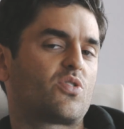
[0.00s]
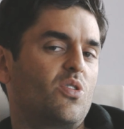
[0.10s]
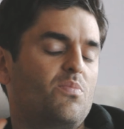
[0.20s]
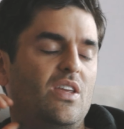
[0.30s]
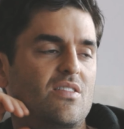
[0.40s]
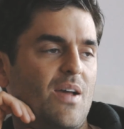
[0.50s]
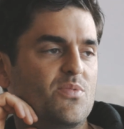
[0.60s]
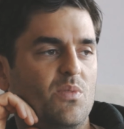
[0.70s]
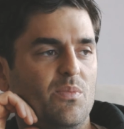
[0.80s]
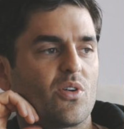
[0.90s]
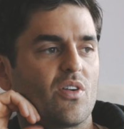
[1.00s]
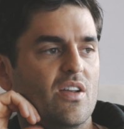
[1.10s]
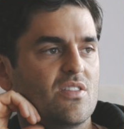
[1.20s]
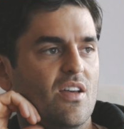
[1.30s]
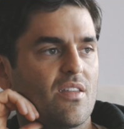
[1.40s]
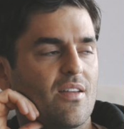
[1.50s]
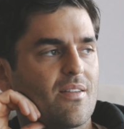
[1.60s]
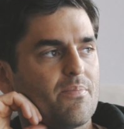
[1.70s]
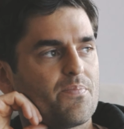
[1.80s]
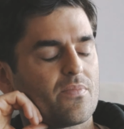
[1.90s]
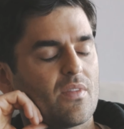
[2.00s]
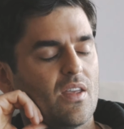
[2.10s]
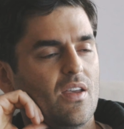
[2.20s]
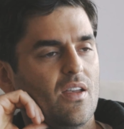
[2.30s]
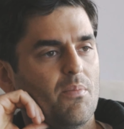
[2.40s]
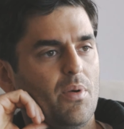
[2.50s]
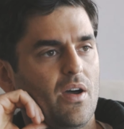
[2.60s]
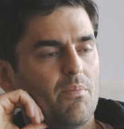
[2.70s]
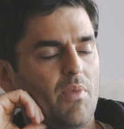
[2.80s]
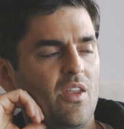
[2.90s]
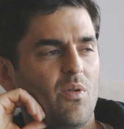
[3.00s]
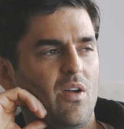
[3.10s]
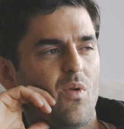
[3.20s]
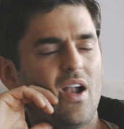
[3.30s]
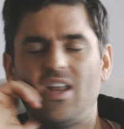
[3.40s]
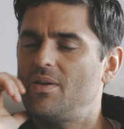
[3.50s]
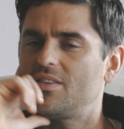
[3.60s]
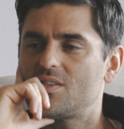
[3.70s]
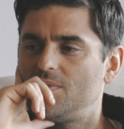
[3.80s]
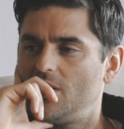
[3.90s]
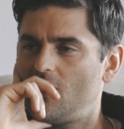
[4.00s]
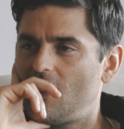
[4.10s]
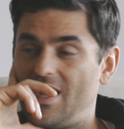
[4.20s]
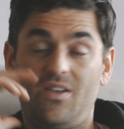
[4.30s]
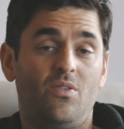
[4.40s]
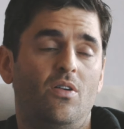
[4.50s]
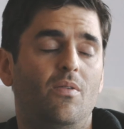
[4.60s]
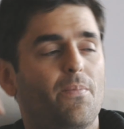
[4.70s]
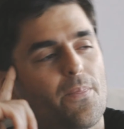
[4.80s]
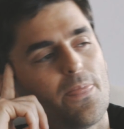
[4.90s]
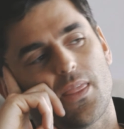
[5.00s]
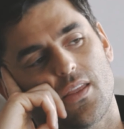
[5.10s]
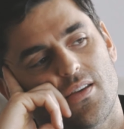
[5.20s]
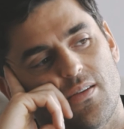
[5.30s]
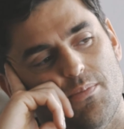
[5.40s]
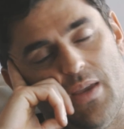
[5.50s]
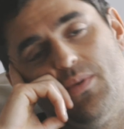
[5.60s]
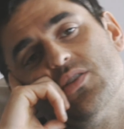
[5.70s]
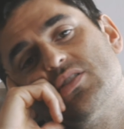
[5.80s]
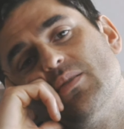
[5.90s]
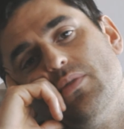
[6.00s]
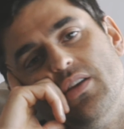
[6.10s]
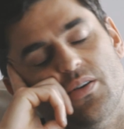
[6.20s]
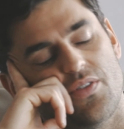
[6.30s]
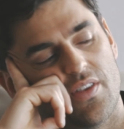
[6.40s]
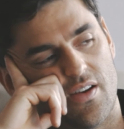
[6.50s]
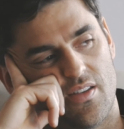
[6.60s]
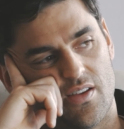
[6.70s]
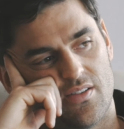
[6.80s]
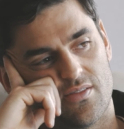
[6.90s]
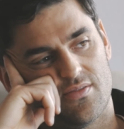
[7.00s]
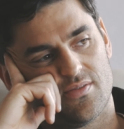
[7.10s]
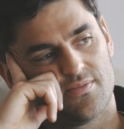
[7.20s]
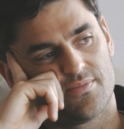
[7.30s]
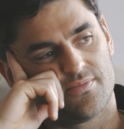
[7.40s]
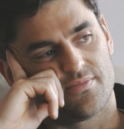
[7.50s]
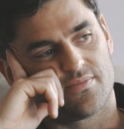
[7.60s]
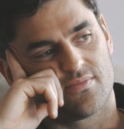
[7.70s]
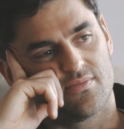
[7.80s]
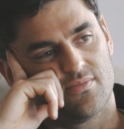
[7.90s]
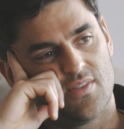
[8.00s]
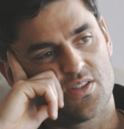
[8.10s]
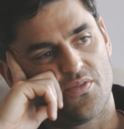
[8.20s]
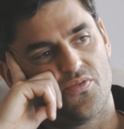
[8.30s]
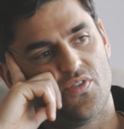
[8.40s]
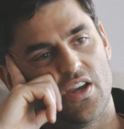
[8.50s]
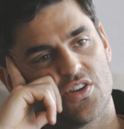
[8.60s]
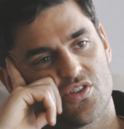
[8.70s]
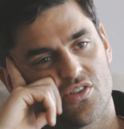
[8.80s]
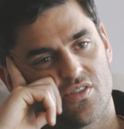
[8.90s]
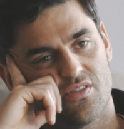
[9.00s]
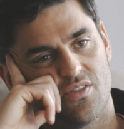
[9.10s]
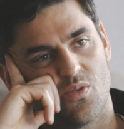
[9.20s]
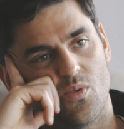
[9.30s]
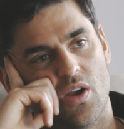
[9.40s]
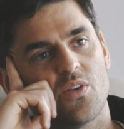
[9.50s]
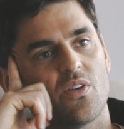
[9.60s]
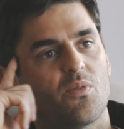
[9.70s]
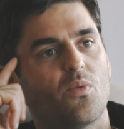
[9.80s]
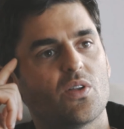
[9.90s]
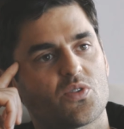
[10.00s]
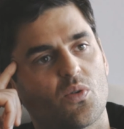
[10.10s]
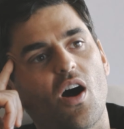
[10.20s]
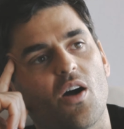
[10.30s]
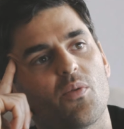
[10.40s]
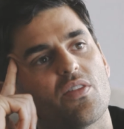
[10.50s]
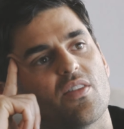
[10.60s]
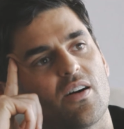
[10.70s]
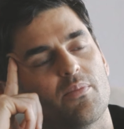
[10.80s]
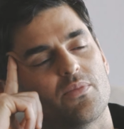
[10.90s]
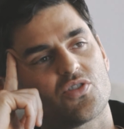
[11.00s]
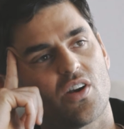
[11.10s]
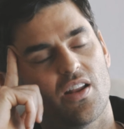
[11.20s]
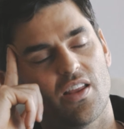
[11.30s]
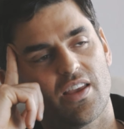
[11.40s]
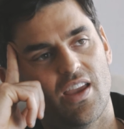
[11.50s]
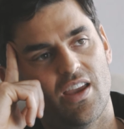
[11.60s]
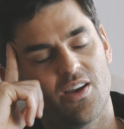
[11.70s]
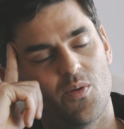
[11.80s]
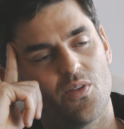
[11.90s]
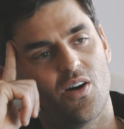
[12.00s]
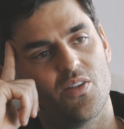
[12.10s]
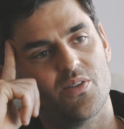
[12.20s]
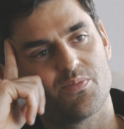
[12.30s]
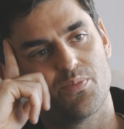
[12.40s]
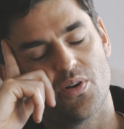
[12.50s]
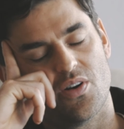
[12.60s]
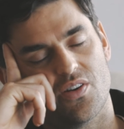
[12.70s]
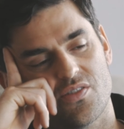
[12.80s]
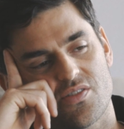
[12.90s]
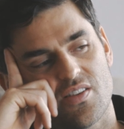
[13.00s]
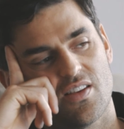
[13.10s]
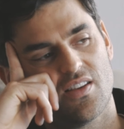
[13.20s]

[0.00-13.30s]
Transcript: certain pe types of people crazy, I think. But anyway, why did I make this video? I don't know. Maybe there's somebody out there that is a fish. They're wondering what's wrong with them. They're trying to like hang out with all these birds.